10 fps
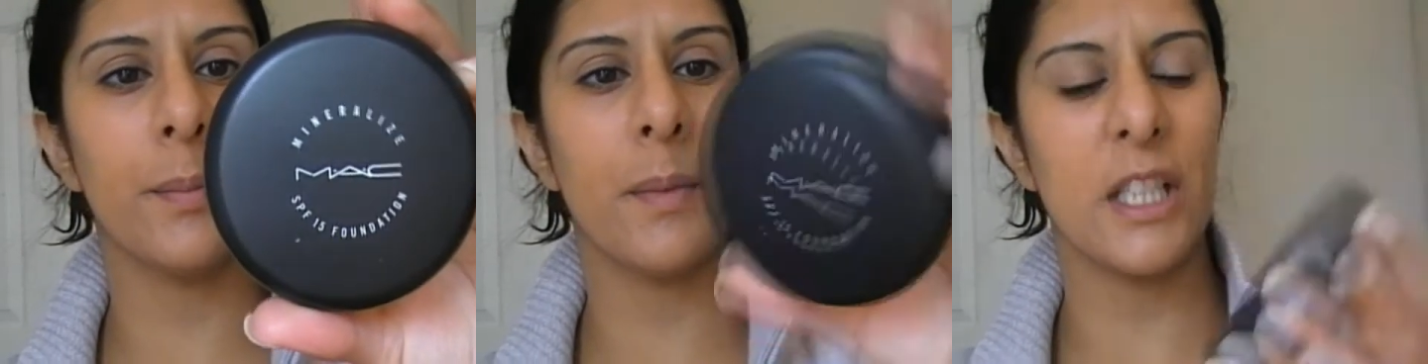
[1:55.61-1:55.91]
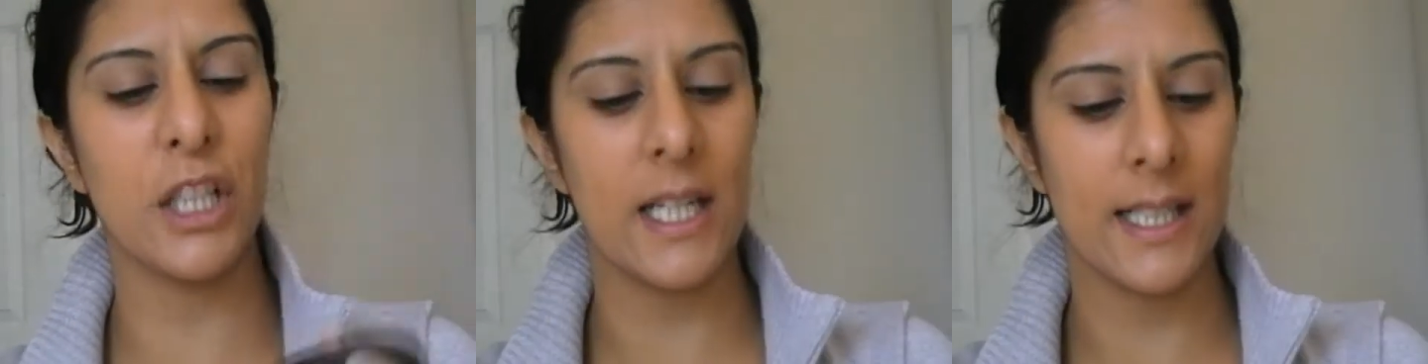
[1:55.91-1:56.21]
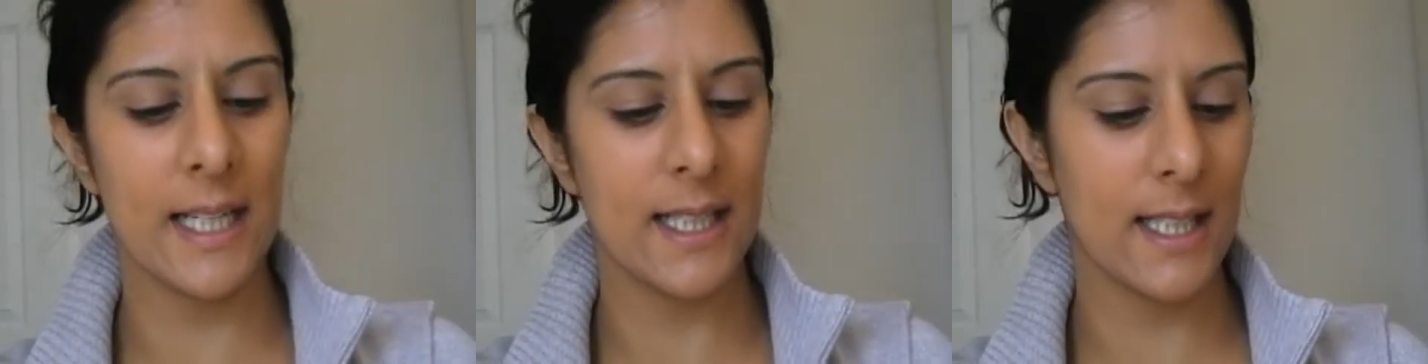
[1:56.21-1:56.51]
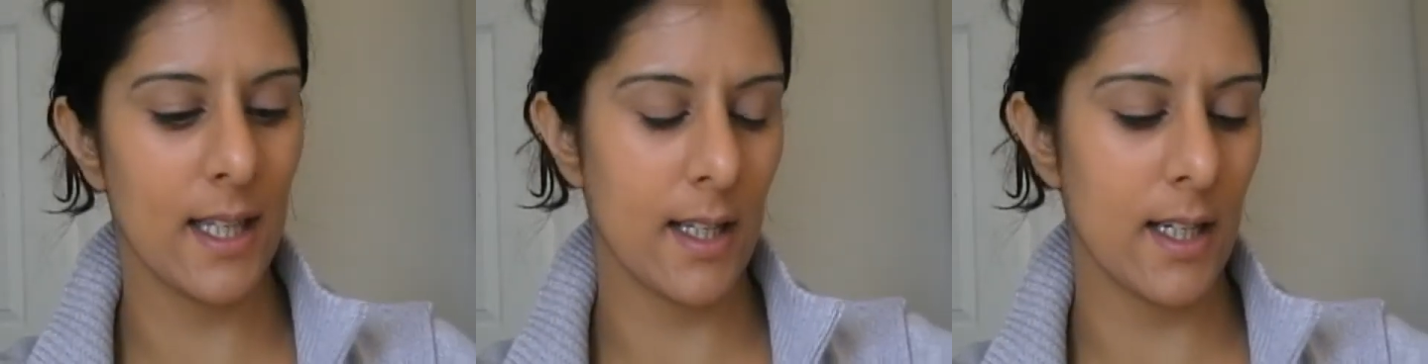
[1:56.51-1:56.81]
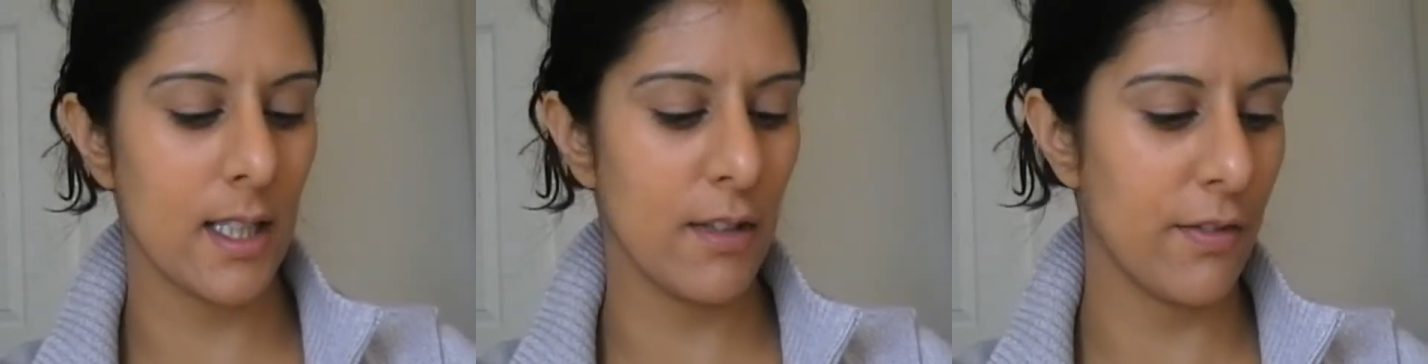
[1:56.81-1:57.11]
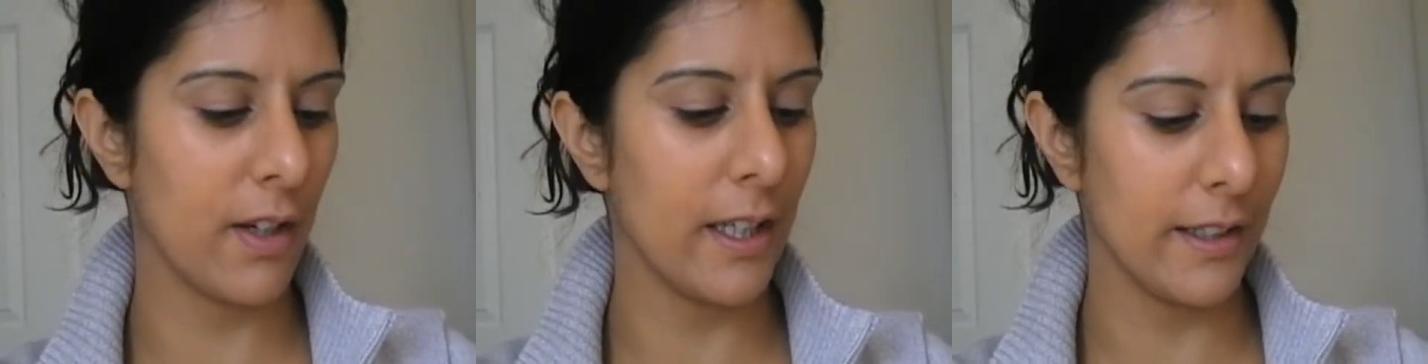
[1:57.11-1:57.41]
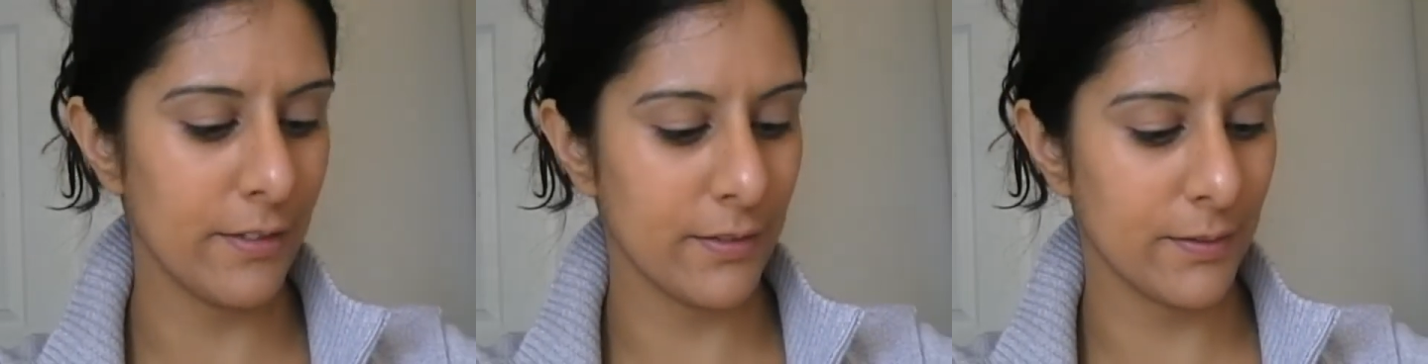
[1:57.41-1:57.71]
My shade's NC35.